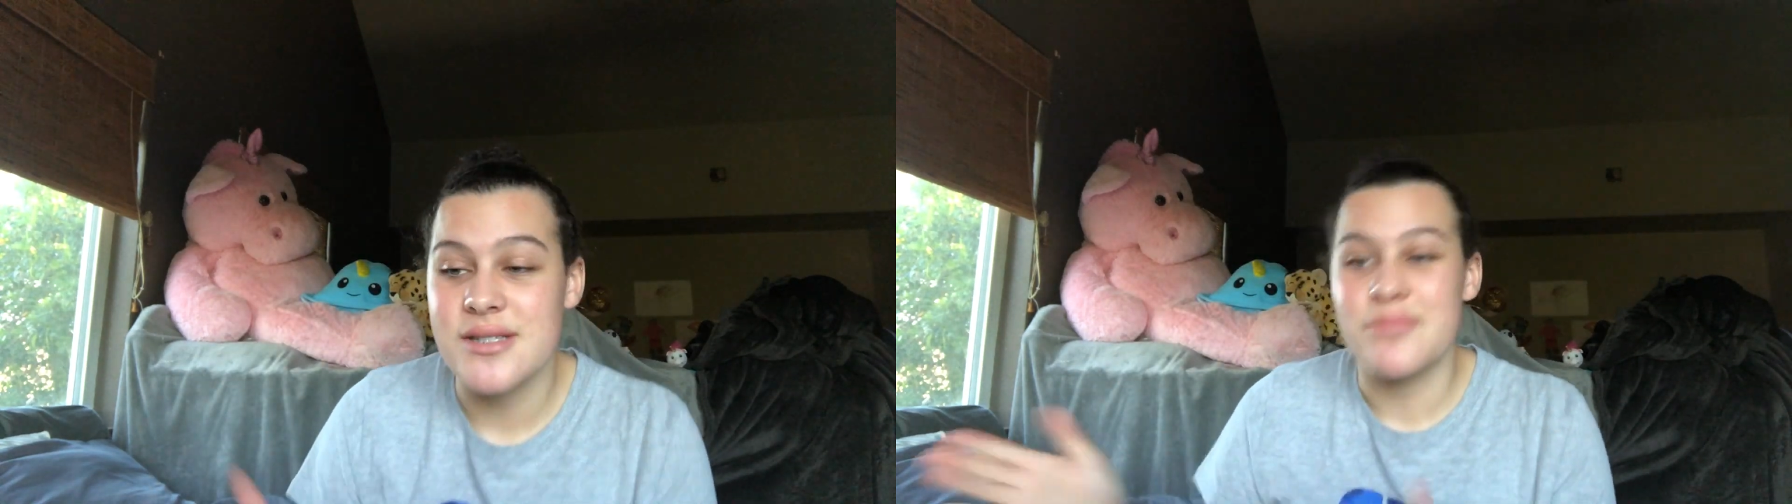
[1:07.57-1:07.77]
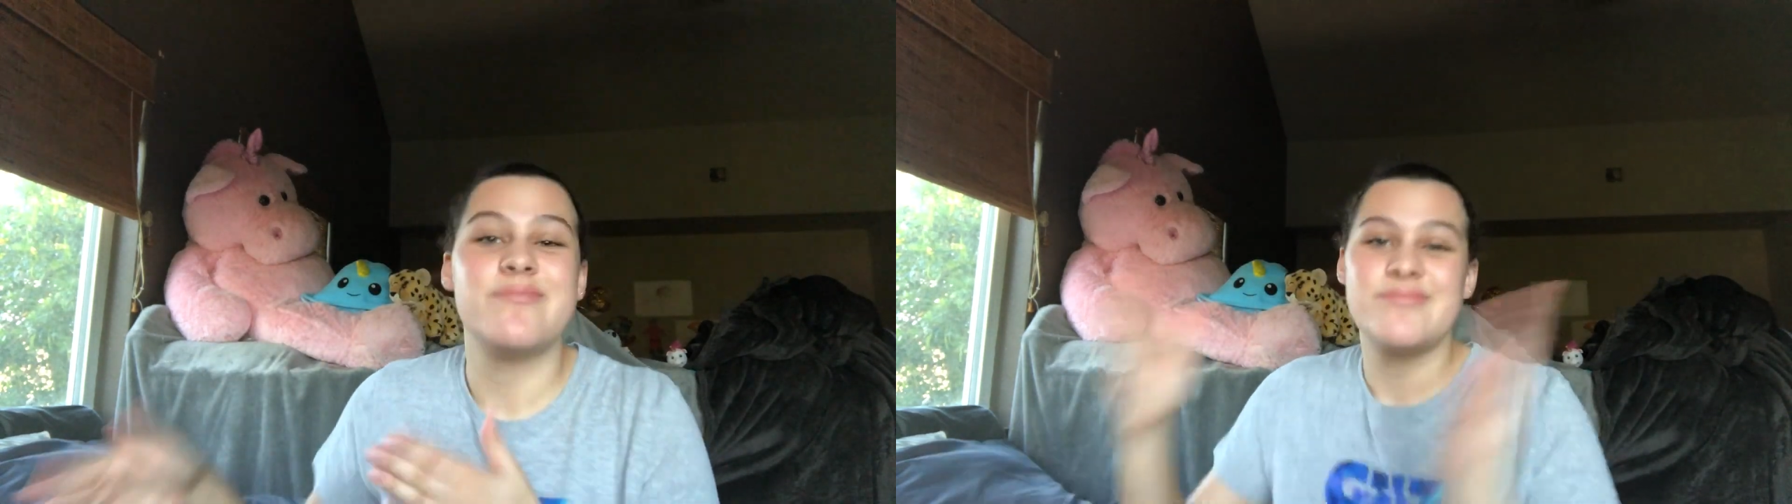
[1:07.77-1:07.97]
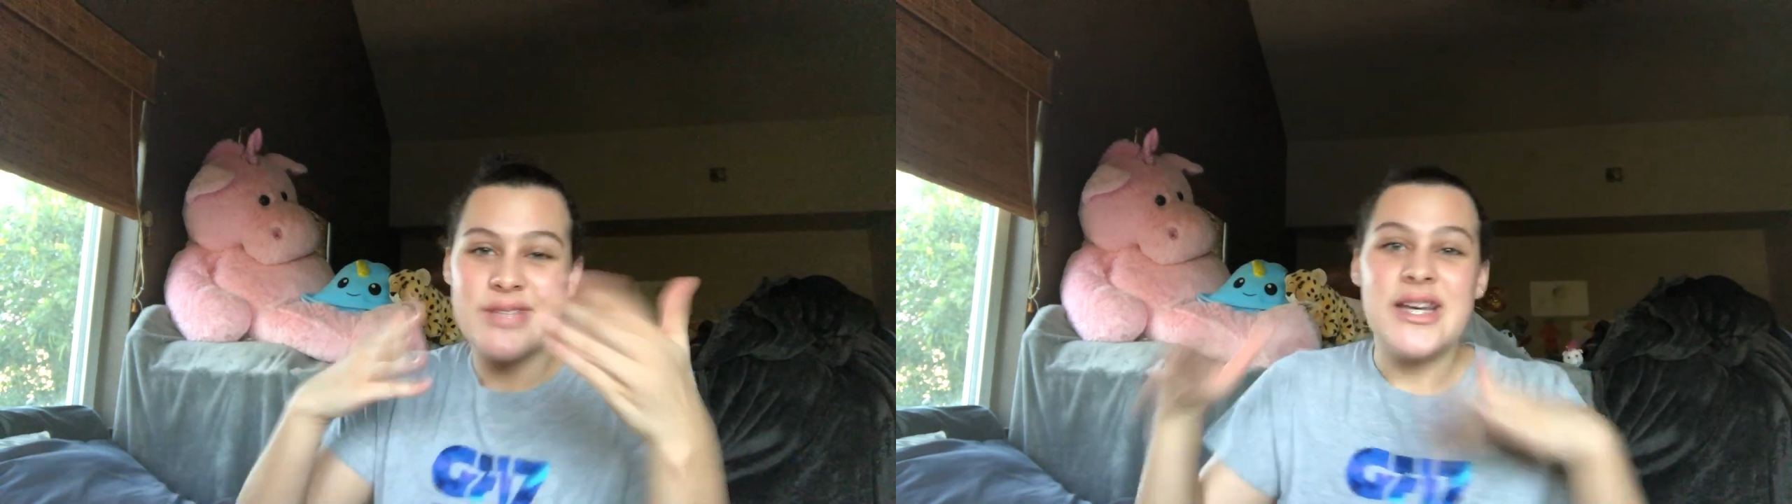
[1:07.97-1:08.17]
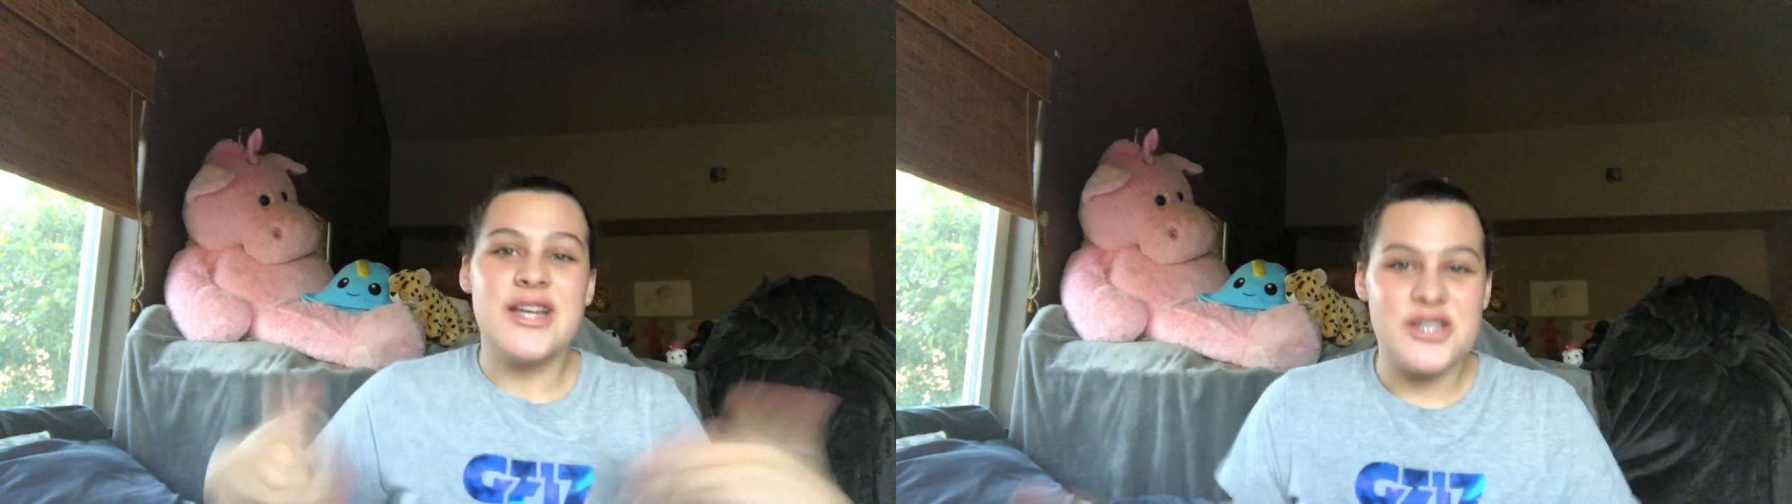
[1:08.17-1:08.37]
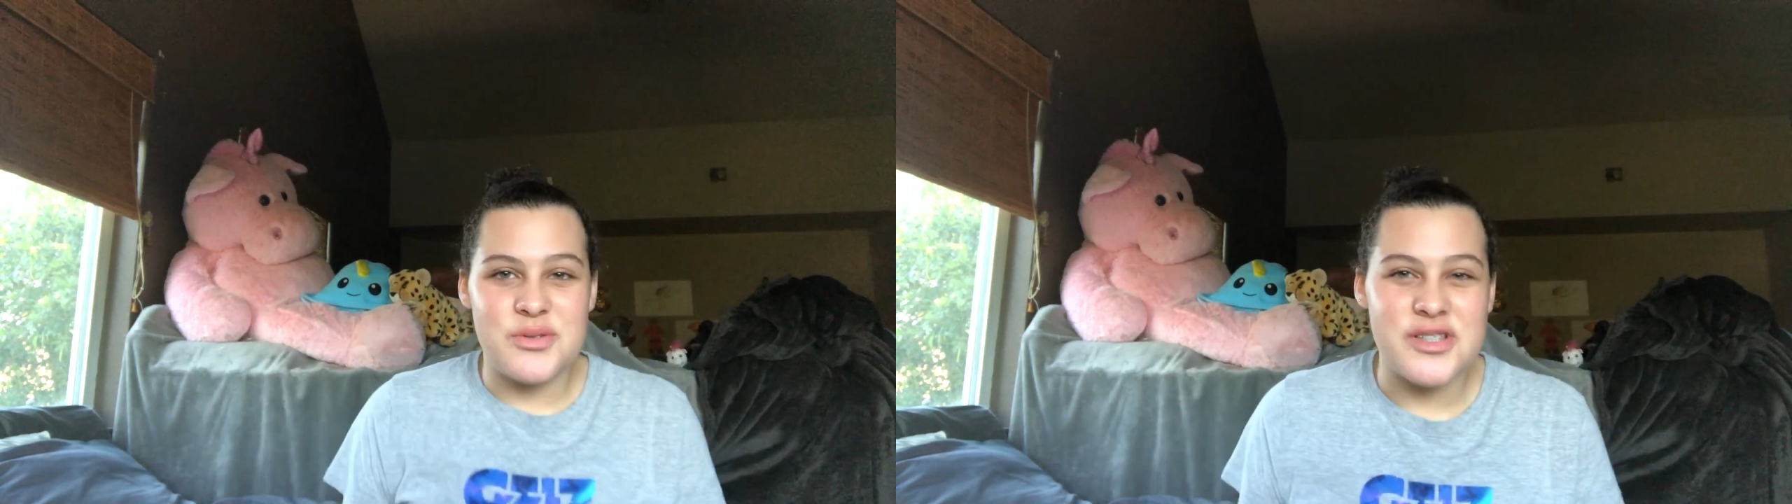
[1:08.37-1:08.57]
I'm
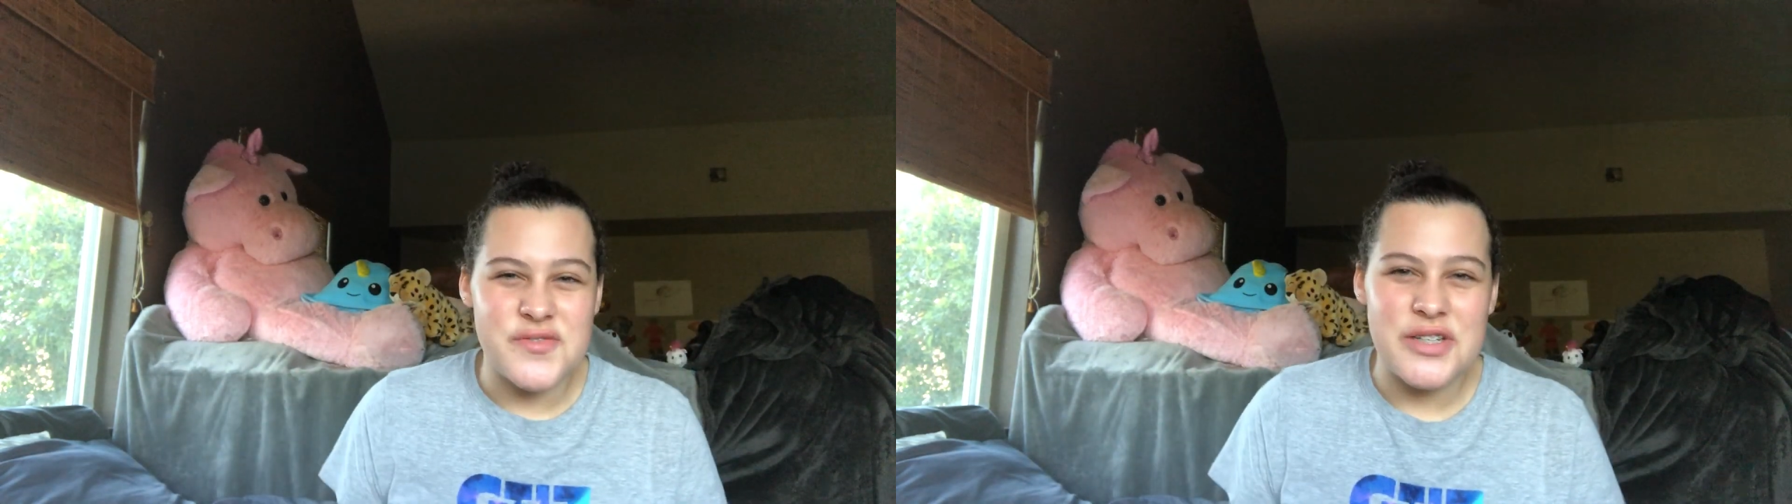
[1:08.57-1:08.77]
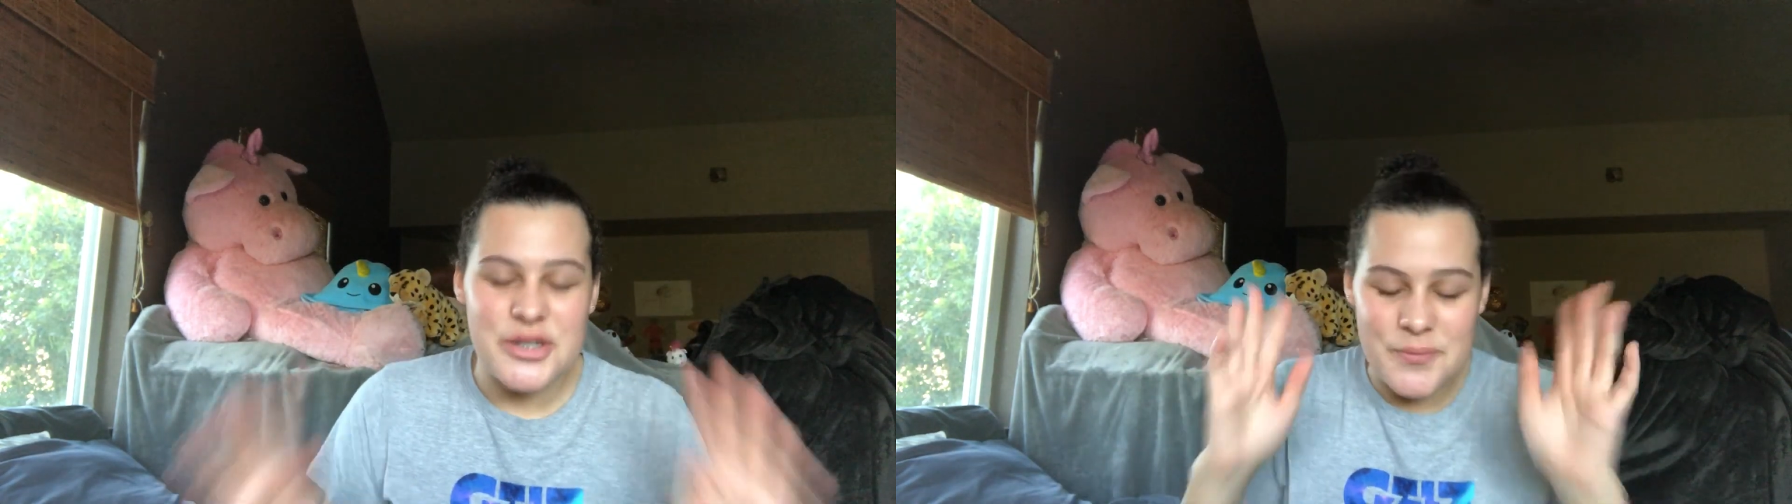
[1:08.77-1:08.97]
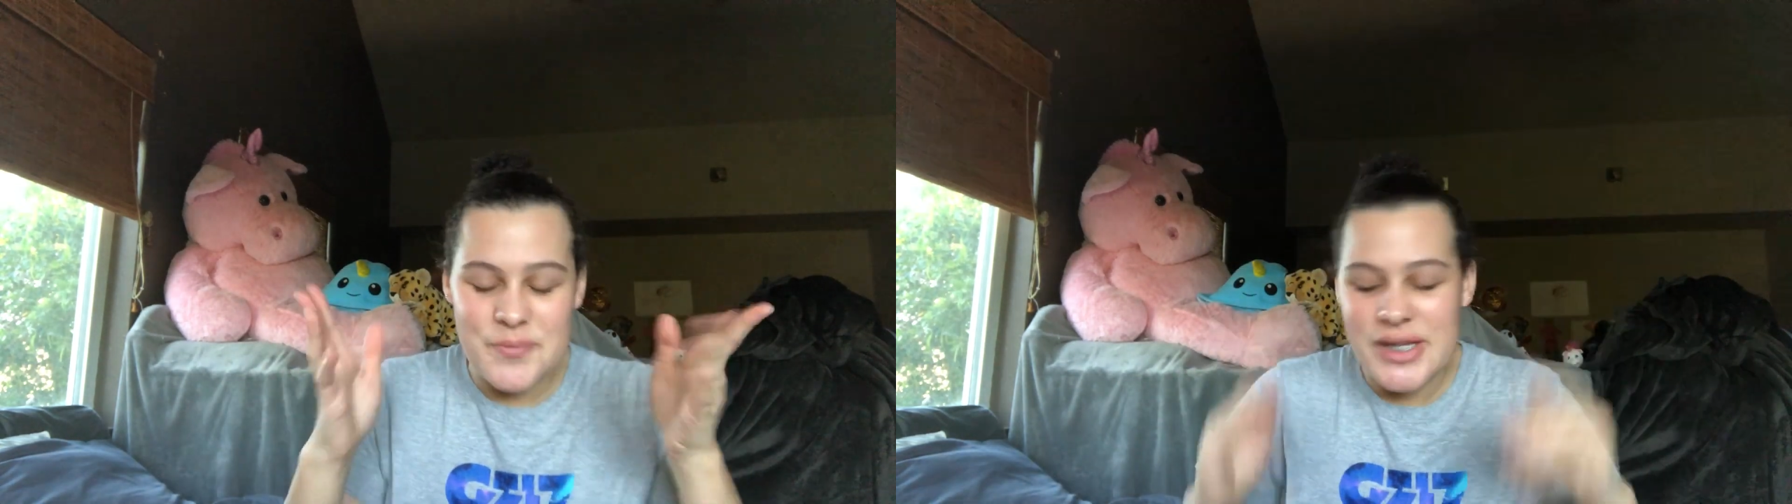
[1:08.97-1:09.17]
doing this video.